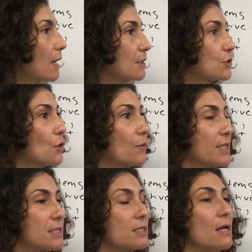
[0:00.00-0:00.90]
So
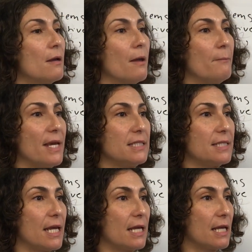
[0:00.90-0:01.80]
it's
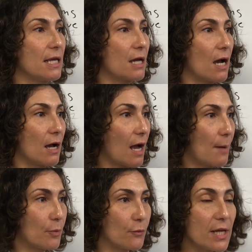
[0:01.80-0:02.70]
maintaining
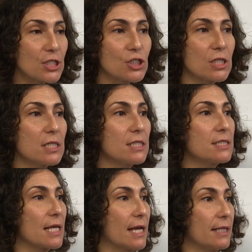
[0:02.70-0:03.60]

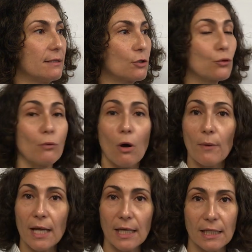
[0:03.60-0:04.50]
operations and
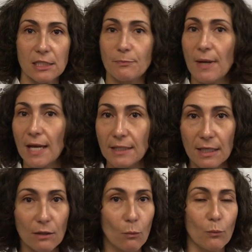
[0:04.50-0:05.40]
growing and
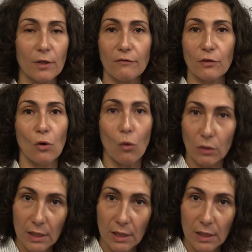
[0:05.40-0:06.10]
expanding, whatever the goal